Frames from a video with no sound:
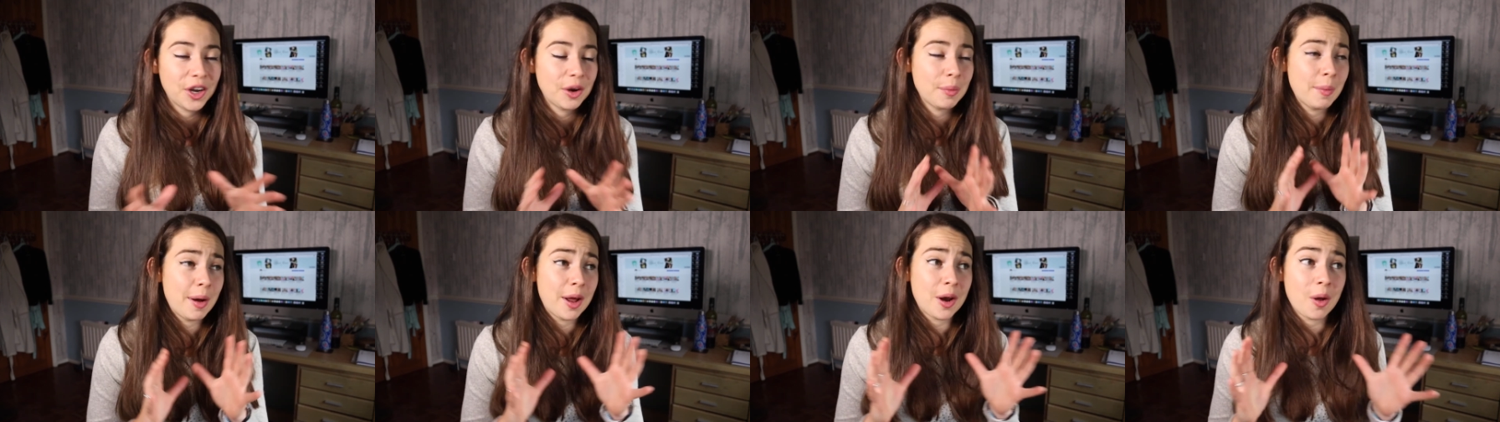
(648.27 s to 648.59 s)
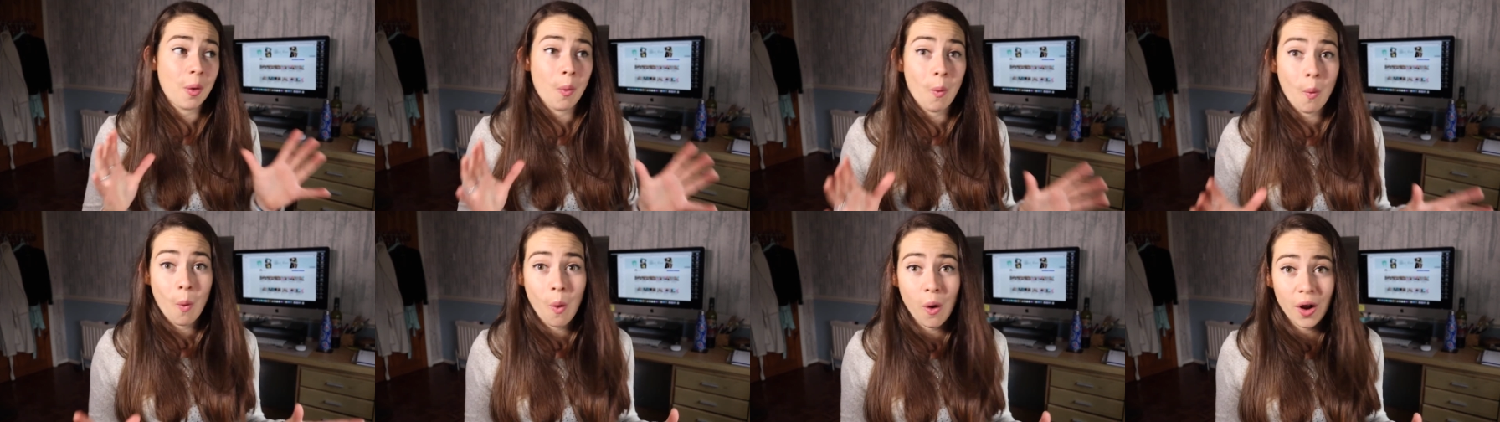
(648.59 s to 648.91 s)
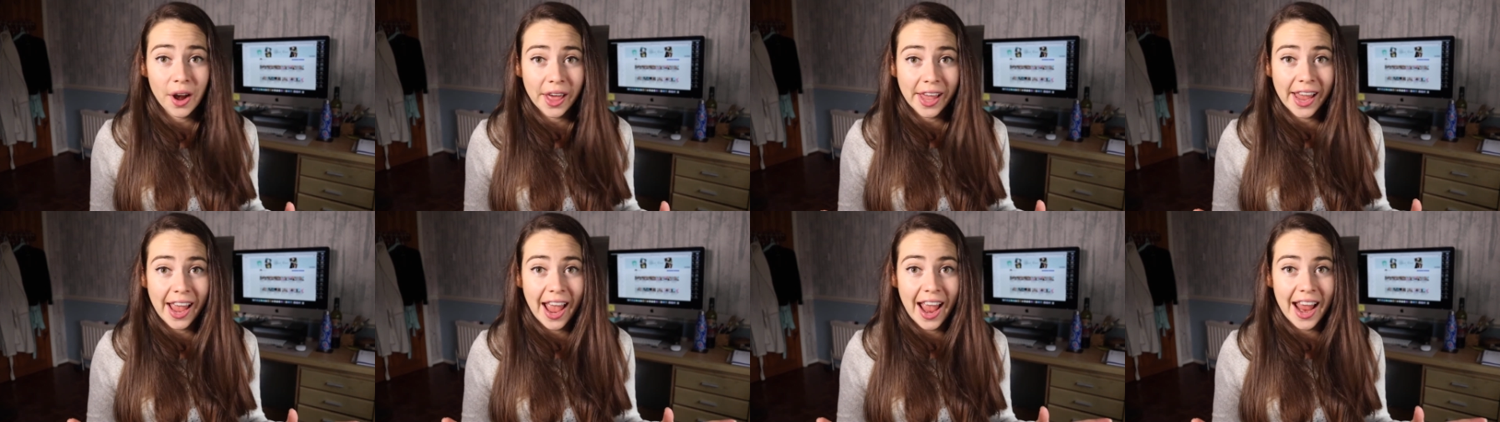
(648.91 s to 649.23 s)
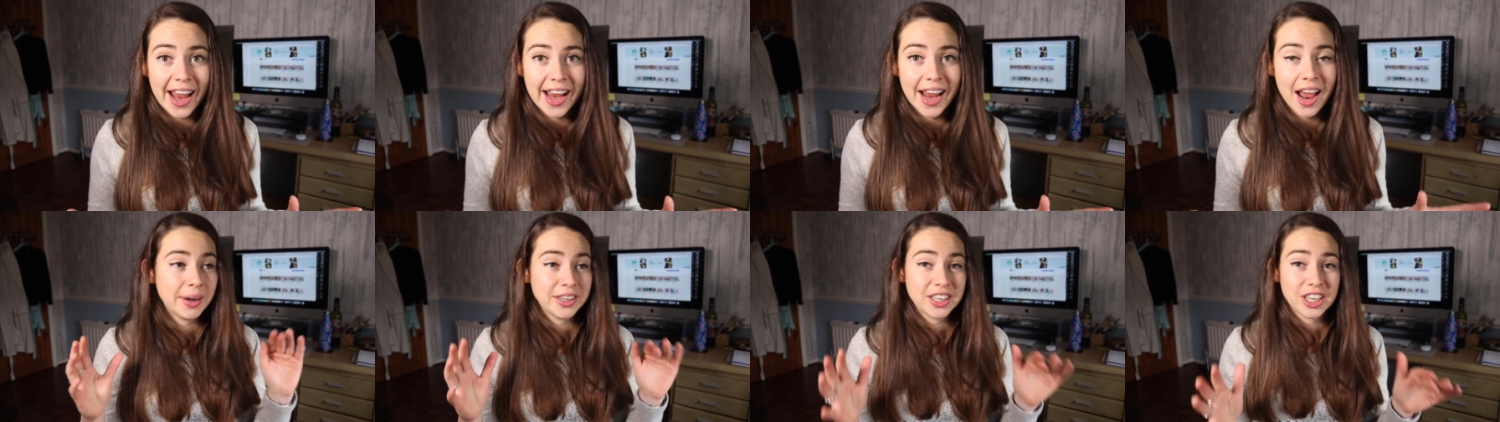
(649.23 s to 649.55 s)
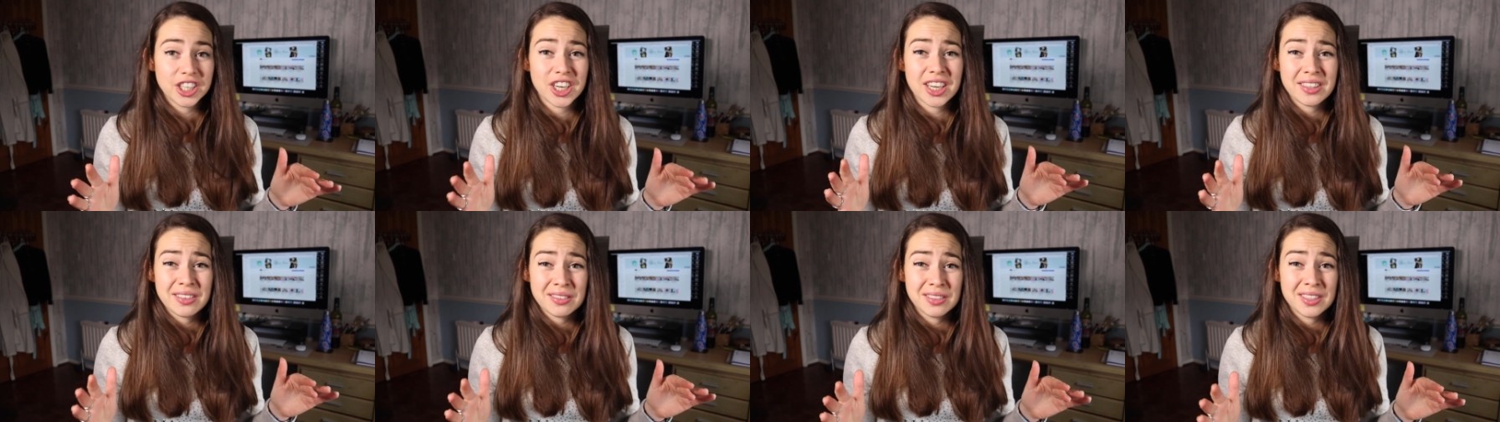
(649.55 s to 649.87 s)
no matter what I ate, my
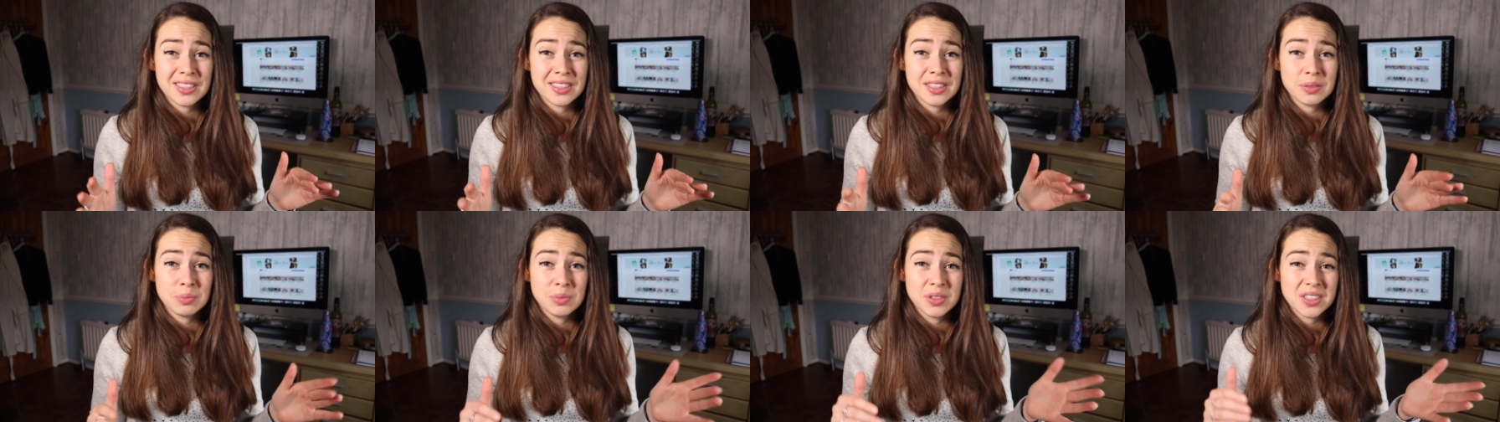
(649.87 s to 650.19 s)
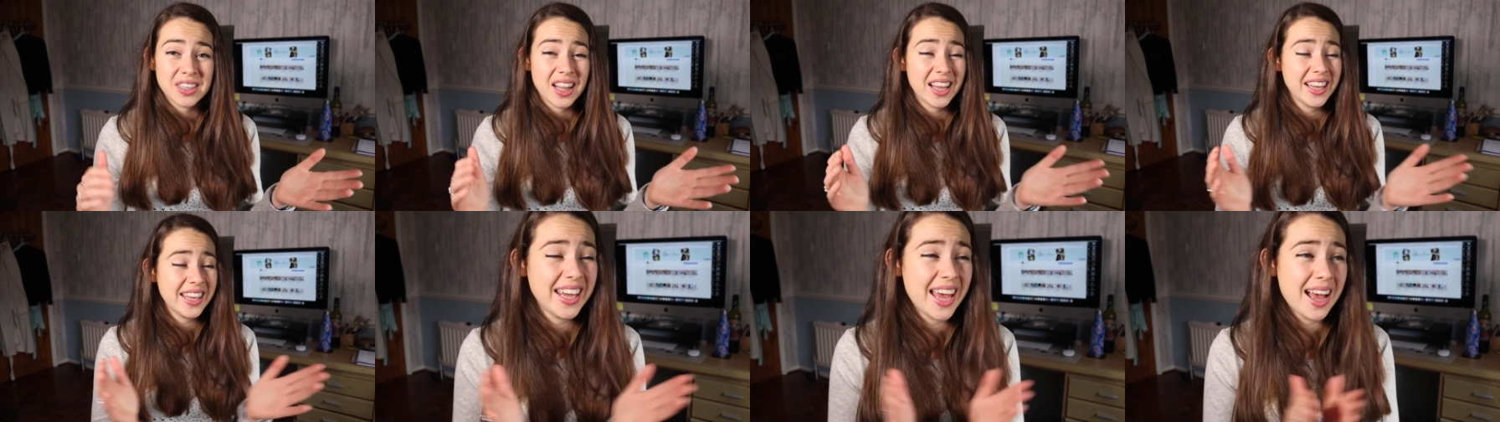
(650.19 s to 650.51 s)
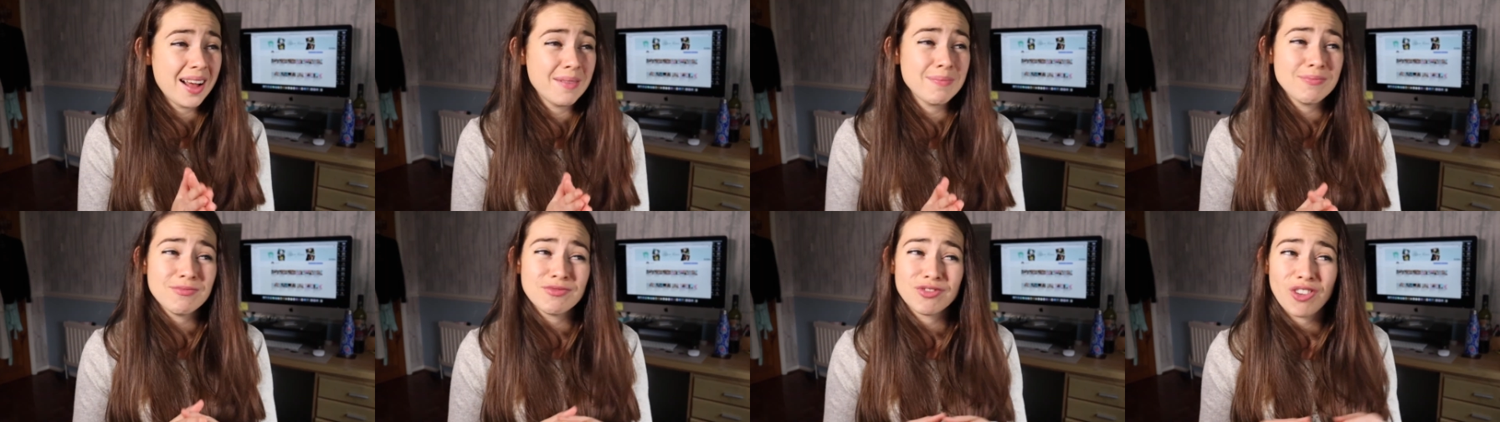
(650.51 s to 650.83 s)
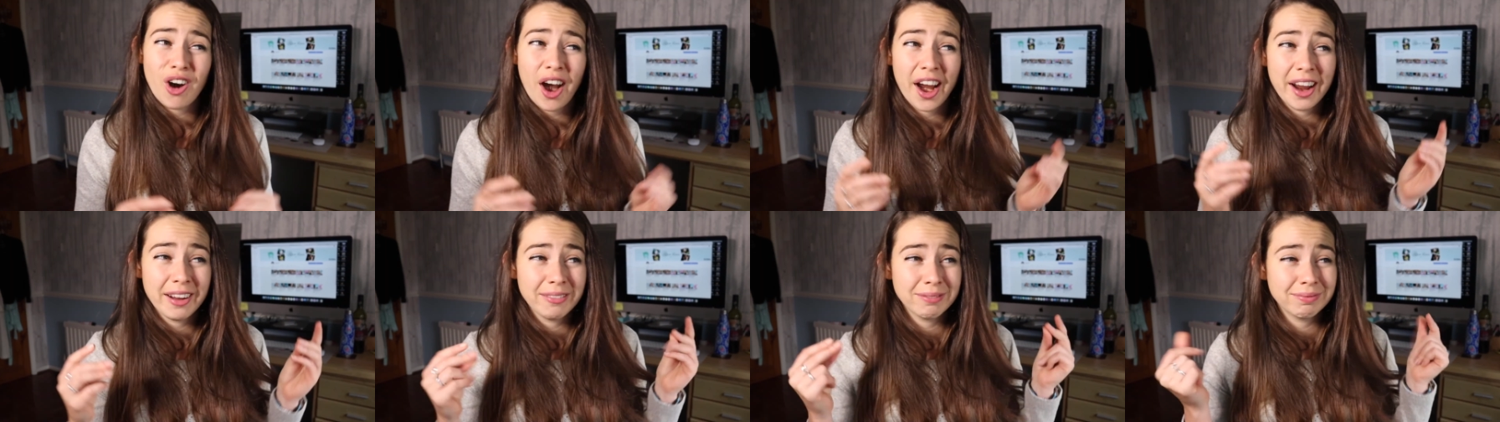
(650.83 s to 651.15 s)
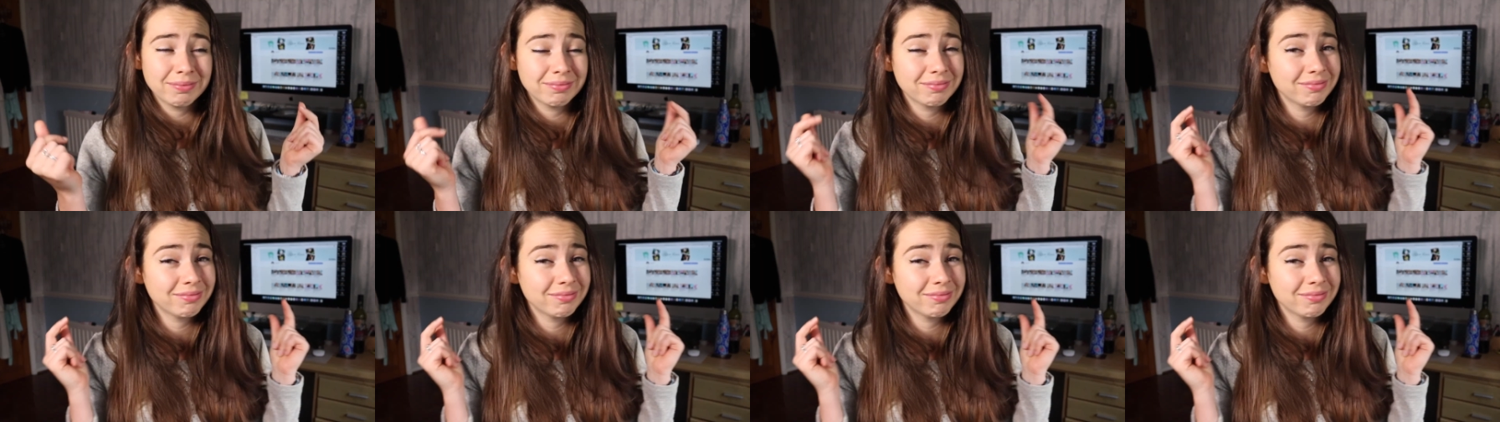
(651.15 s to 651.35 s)
digestive system was like, yeah, right,